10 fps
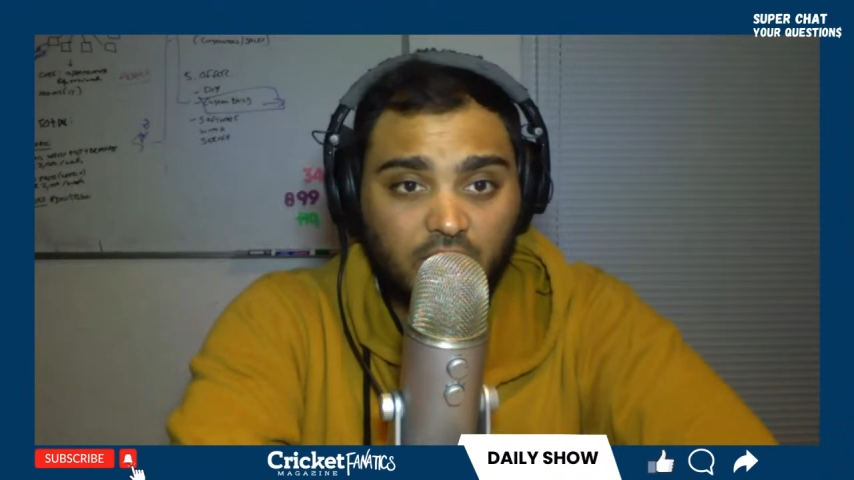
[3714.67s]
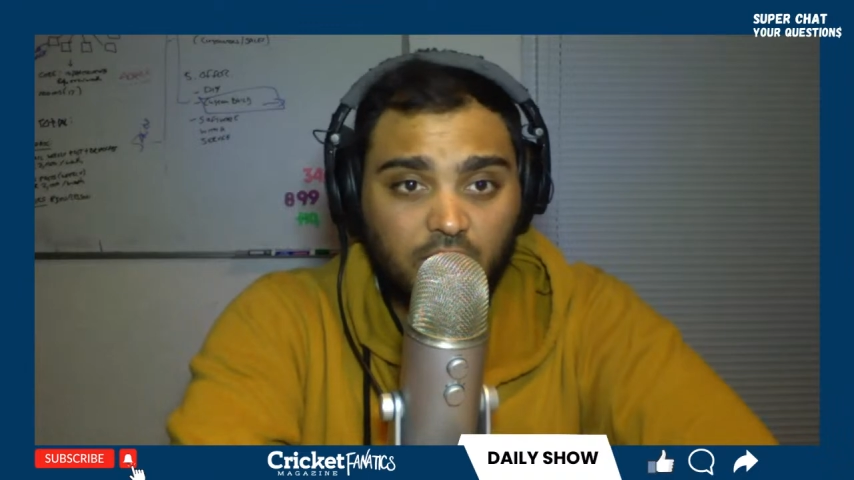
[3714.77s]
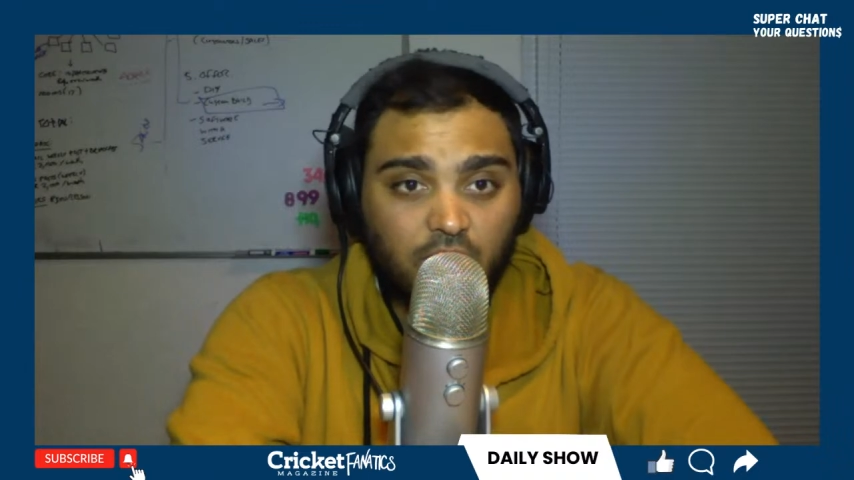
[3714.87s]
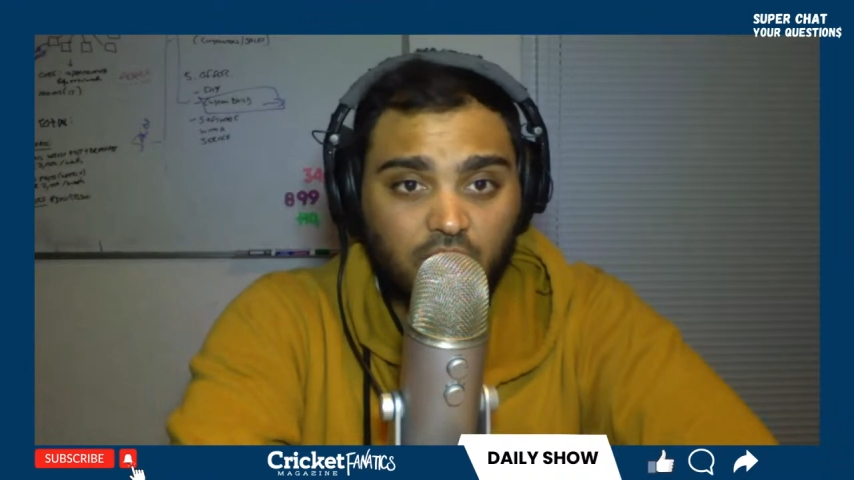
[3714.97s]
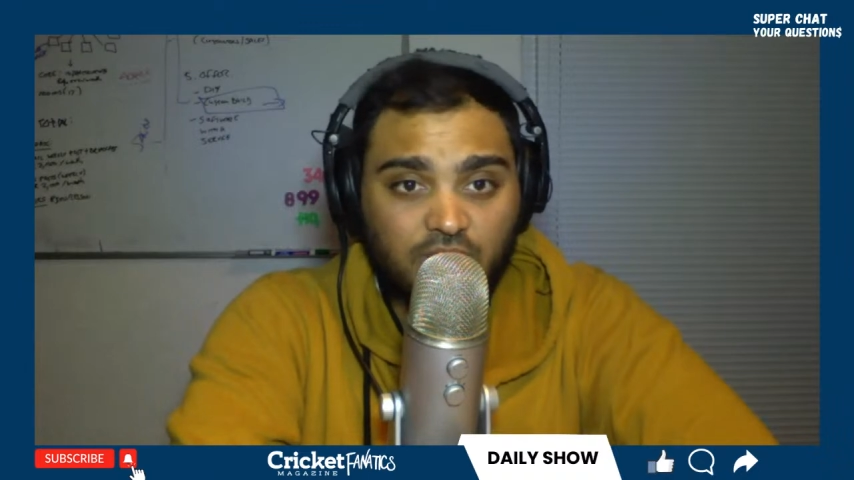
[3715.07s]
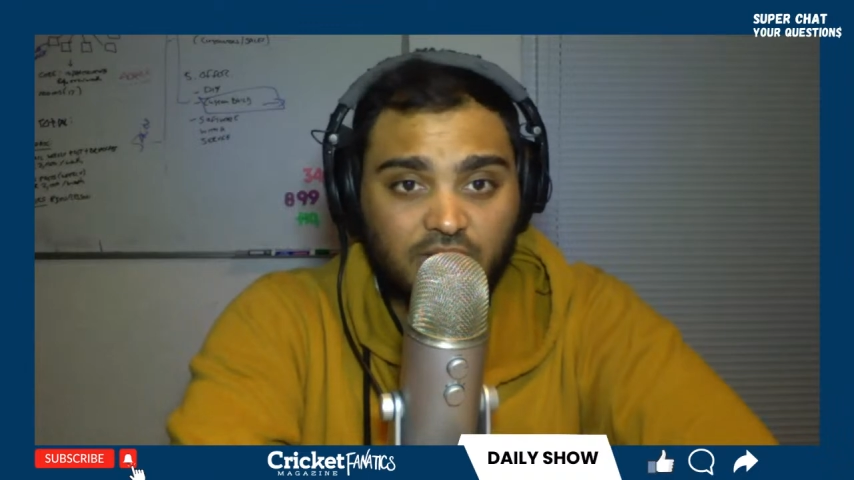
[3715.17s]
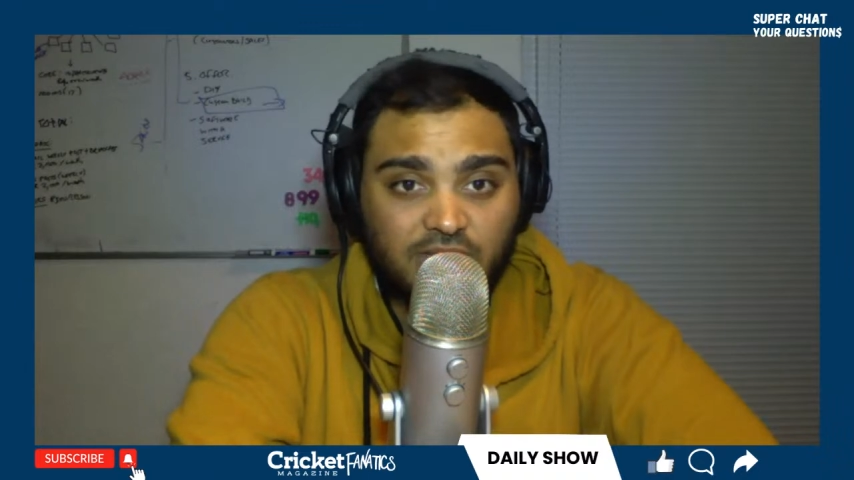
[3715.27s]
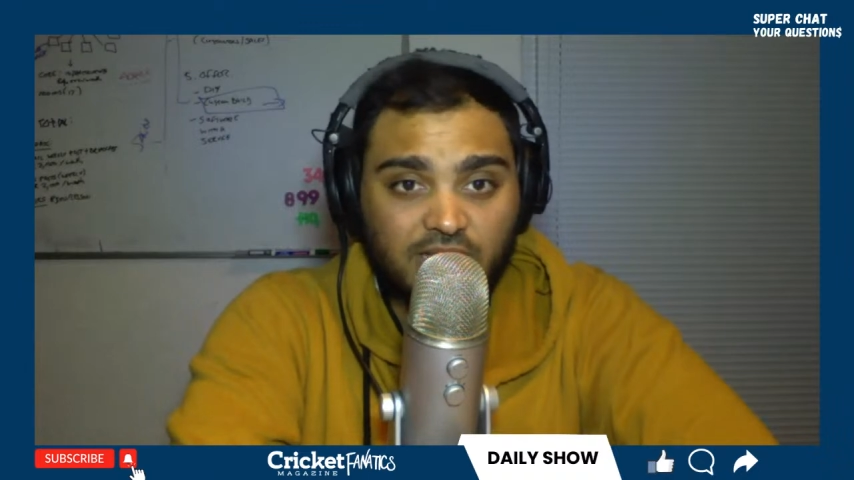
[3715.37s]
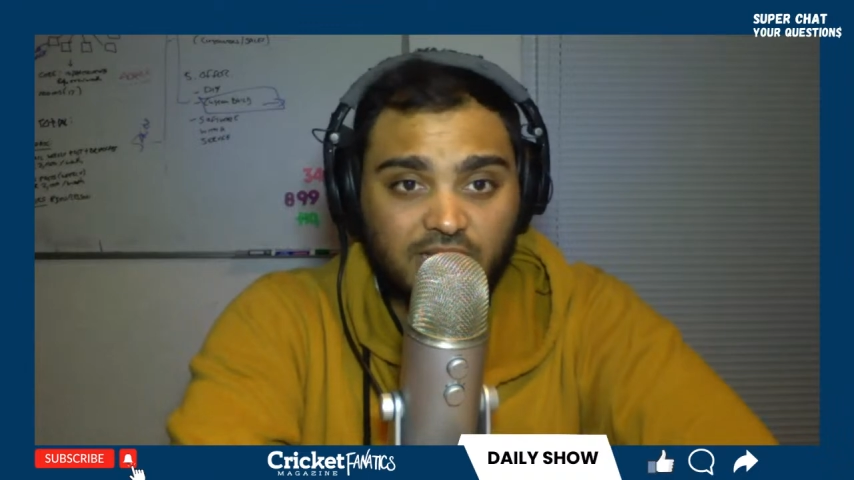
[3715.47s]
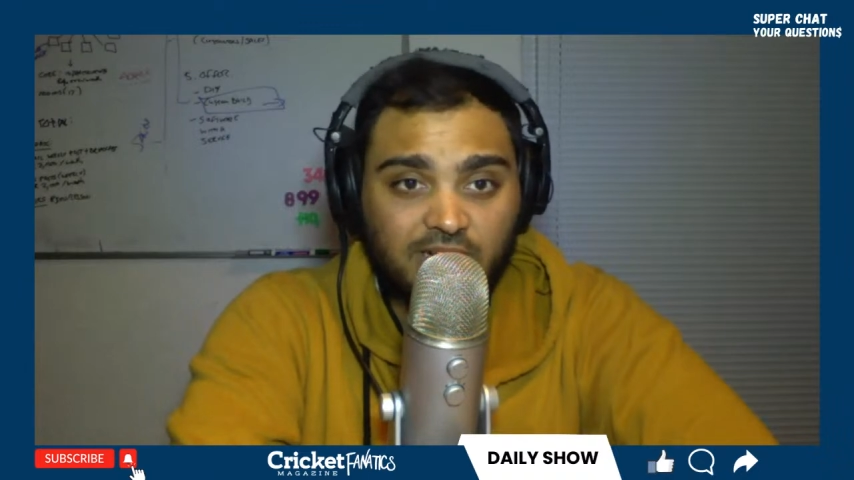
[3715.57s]
because Riza
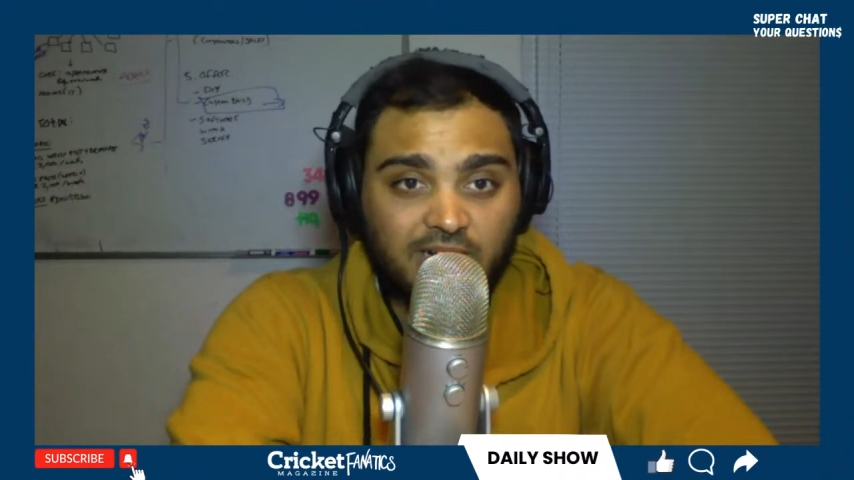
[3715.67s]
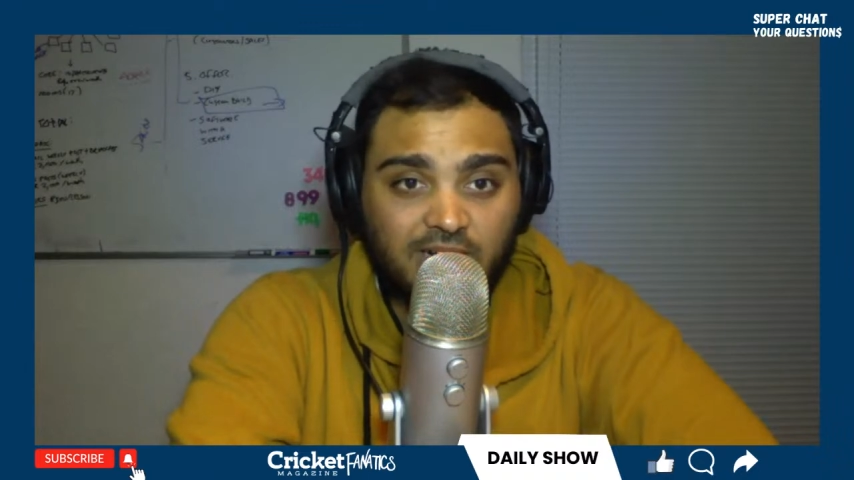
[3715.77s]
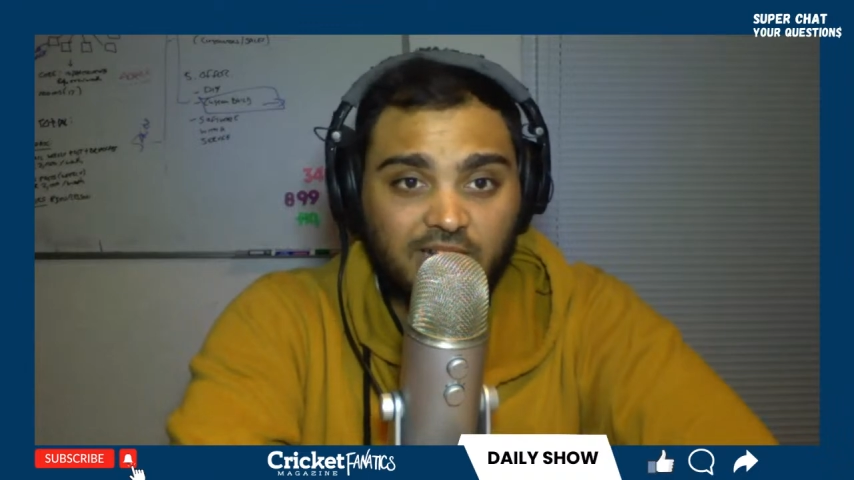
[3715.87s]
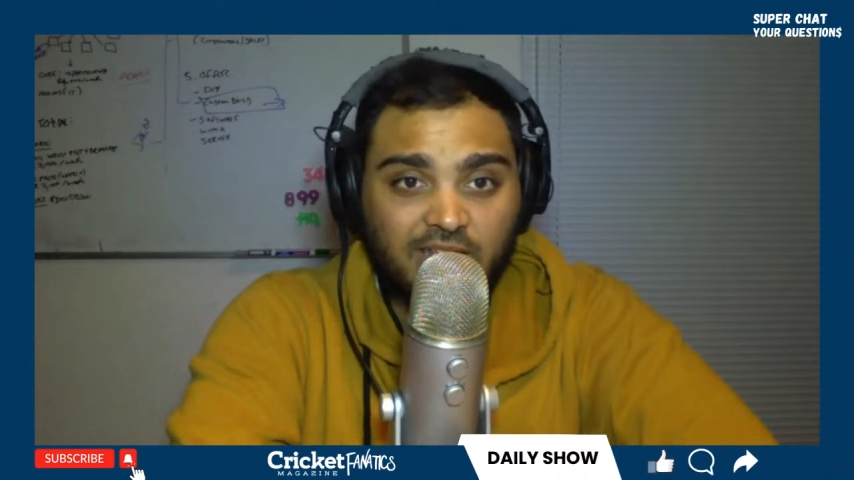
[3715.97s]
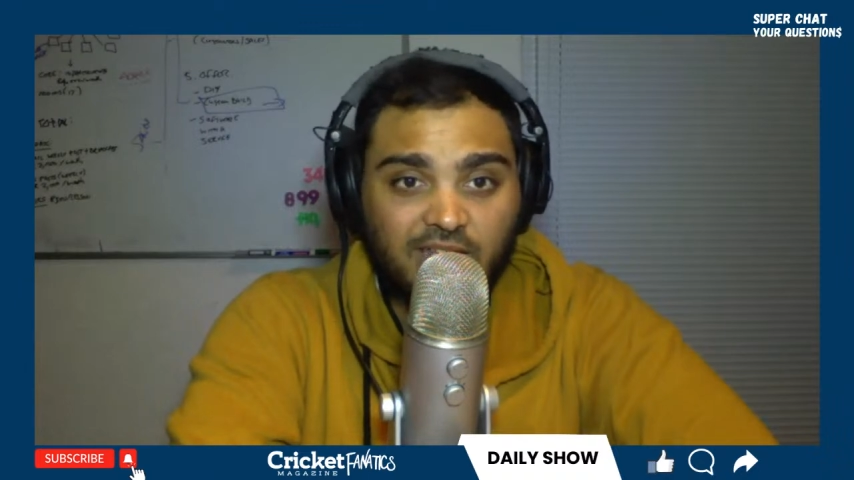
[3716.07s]
didn't really